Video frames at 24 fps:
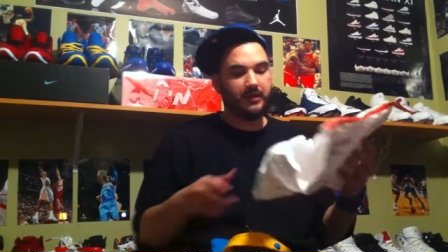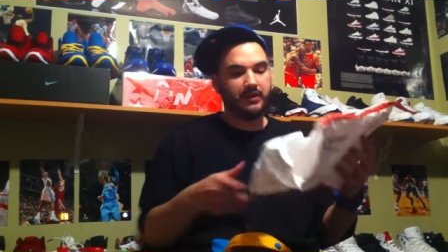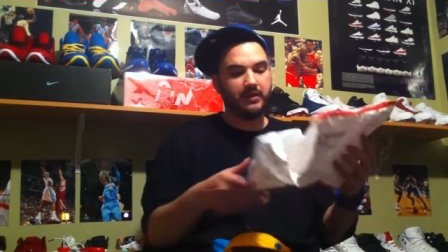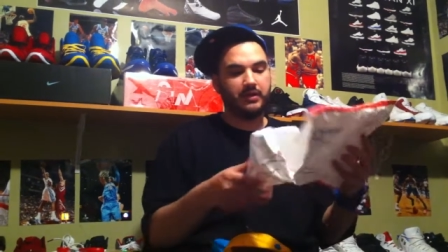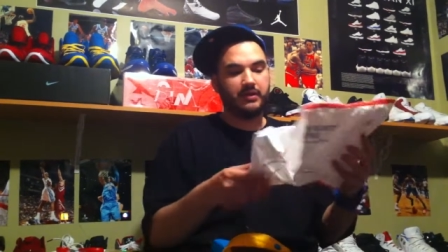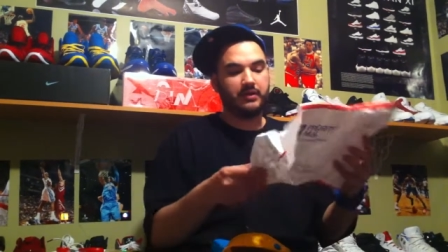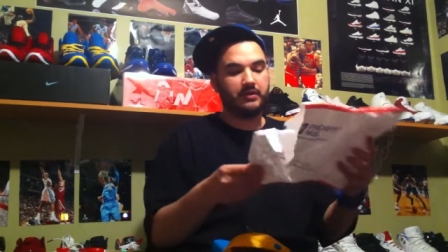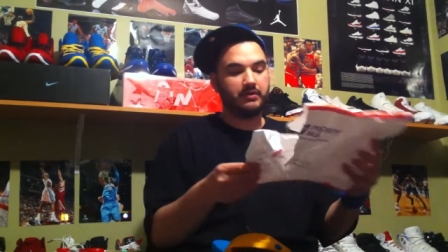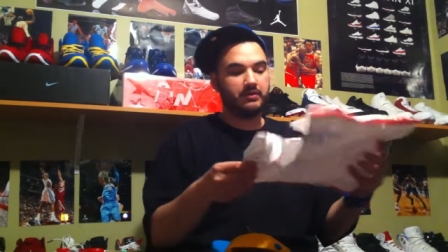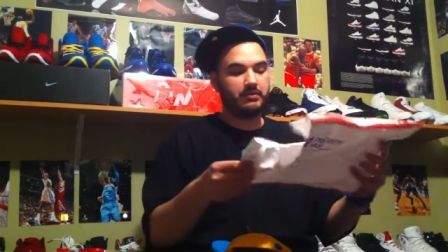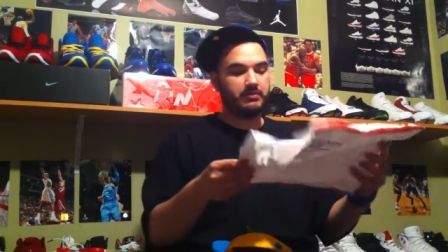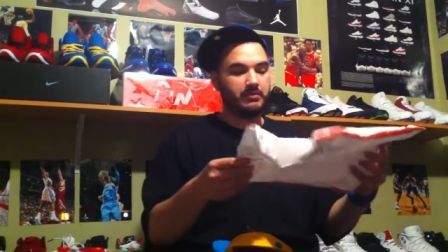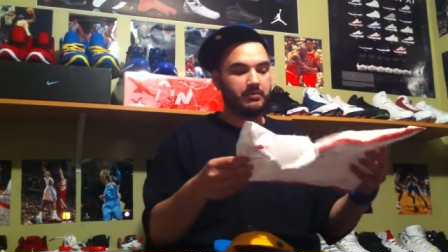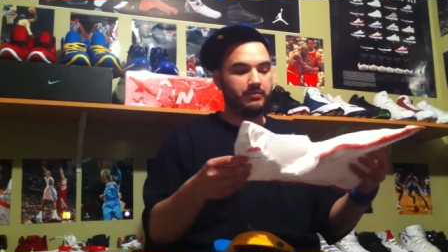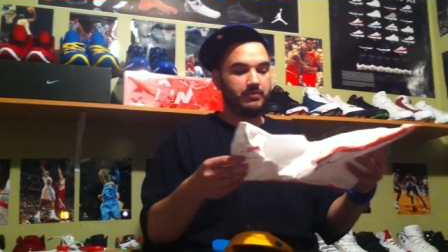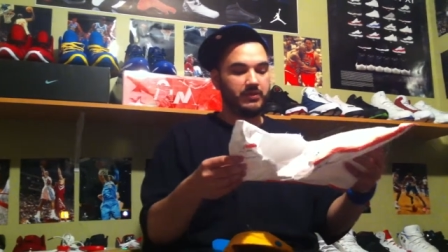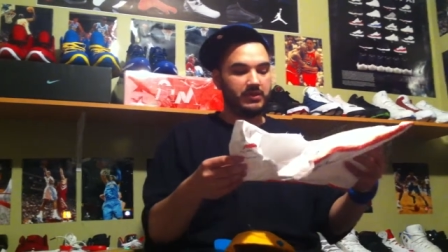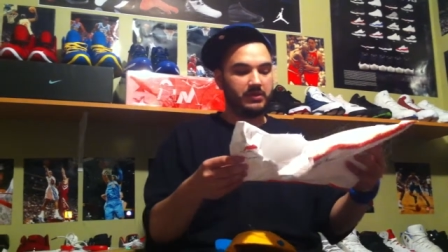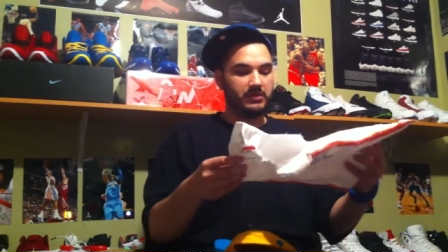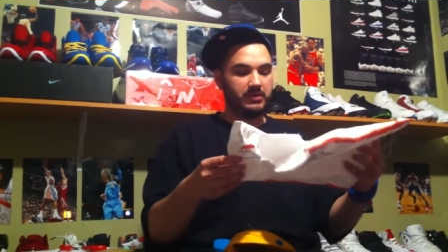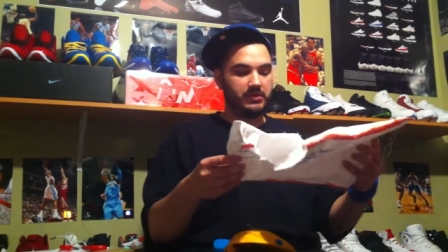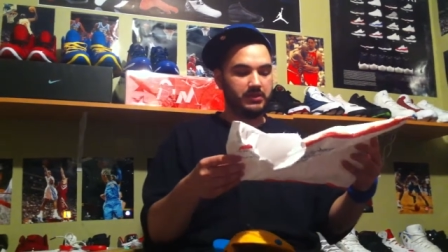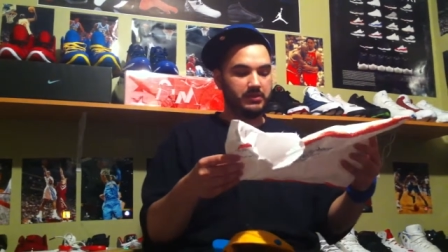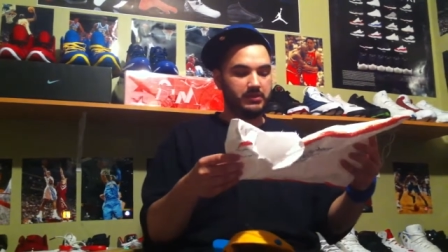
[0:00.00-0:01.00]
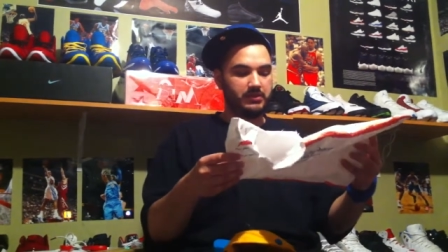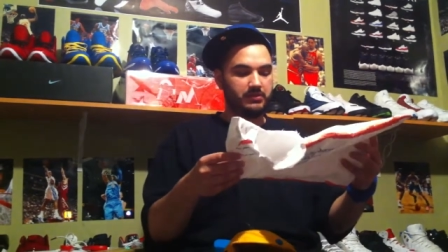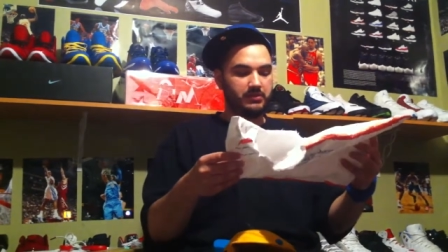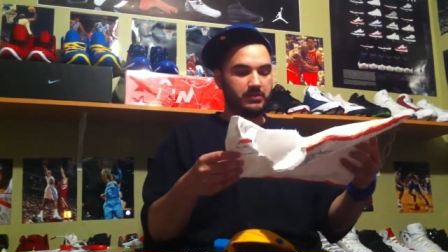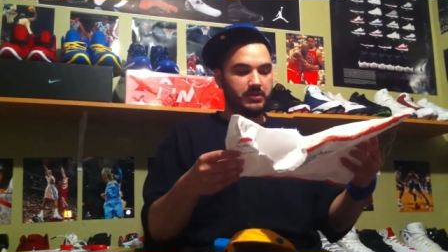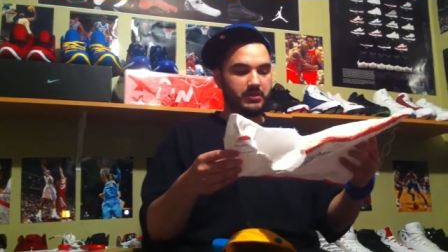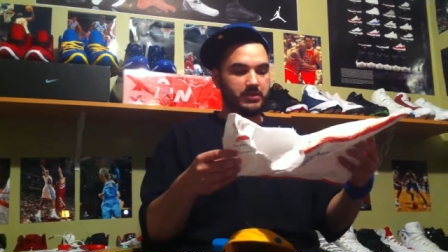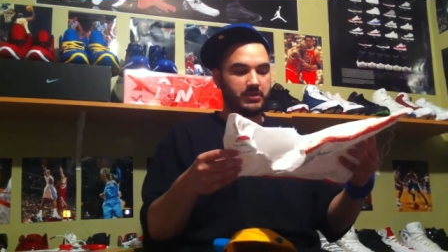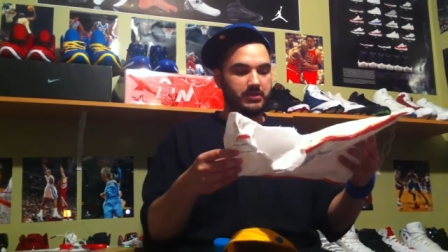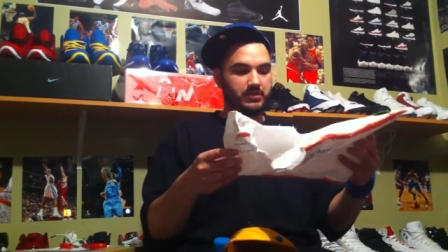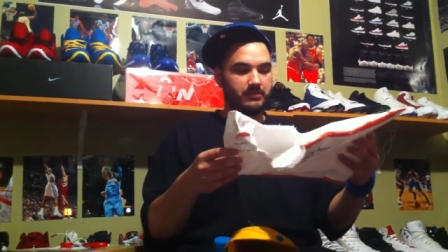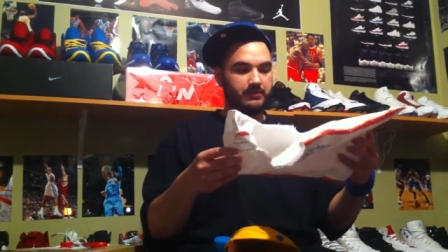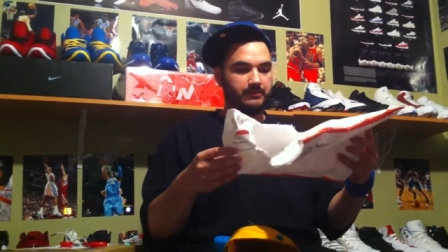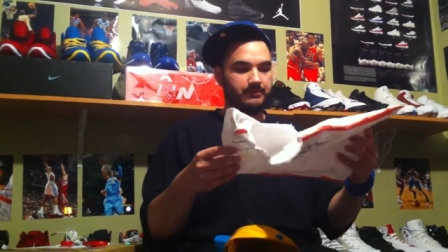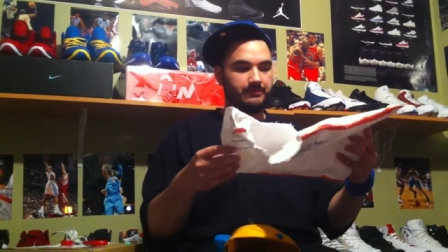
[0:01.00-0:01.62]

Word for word: uh, let me read this. Okay.